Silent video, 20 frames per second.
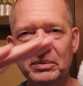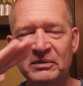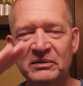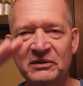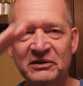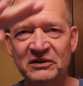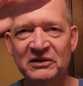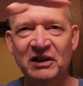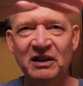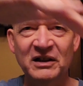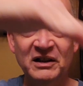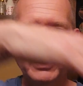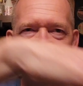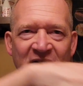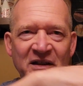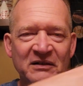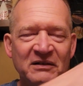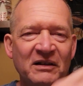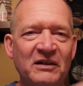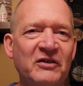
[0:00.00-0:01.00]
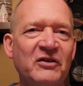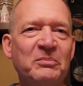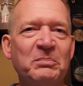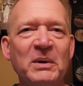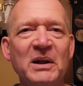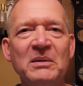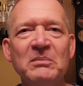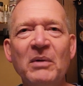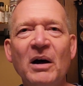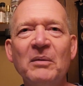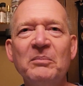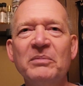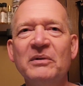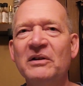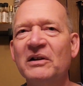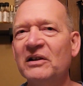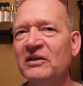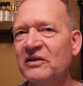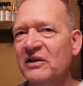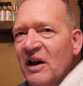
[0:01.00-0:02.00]
kind of like a speed bump, and
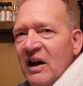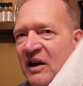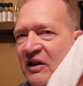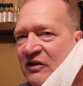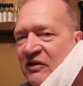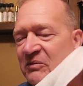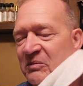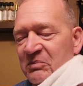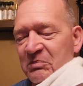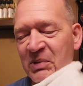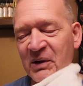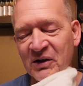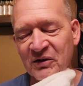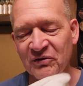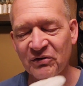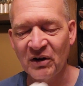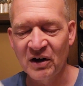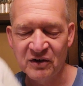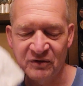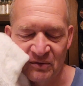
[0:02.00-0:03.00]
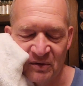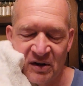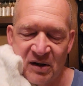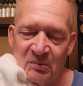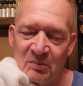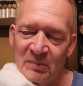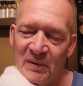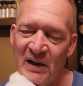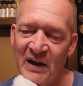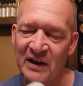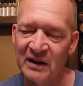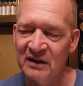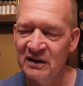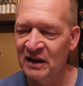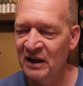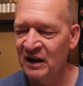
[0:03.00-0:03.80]
these guys, big trucks will come by